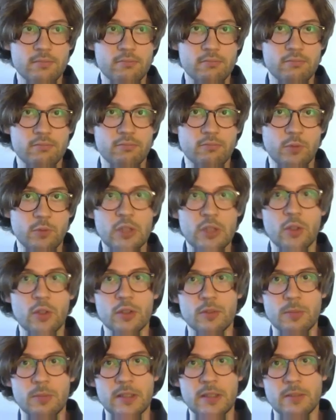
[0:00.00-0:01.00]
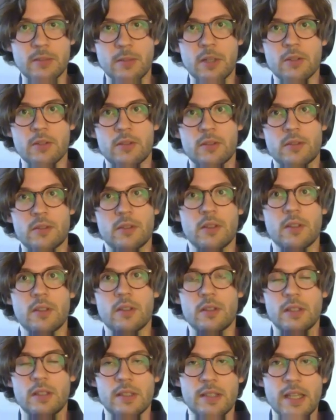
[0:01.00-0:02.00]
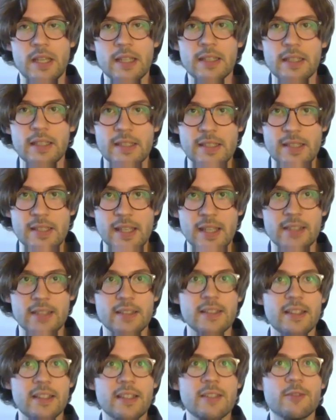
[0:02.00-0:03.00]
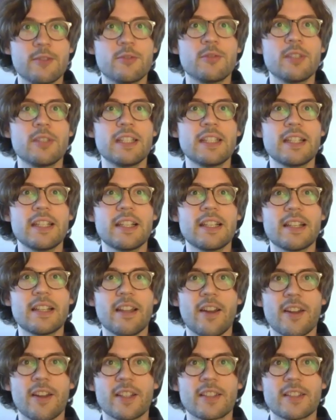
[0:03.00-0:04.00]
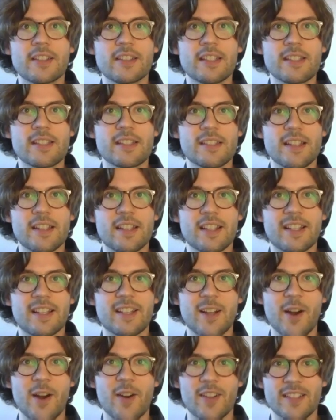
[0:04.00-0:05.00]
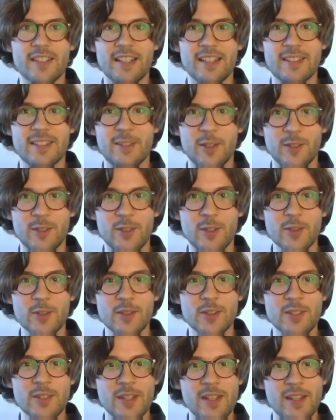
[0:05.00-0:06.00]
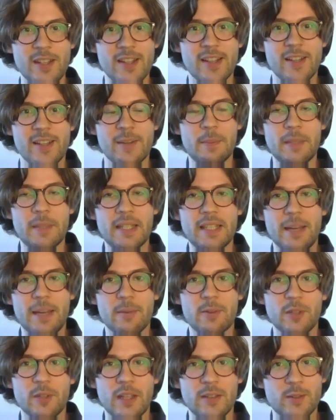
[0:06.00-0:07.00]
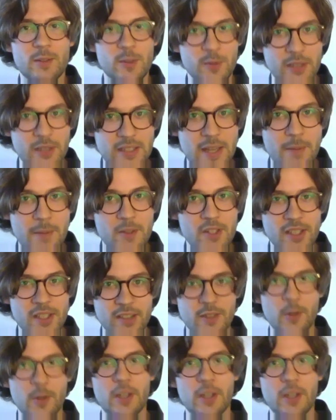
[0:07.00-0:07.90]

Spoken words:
we talked a bit about his deck, and he said he really liked this Cartel Turncoat, being able to get 3 damage in quite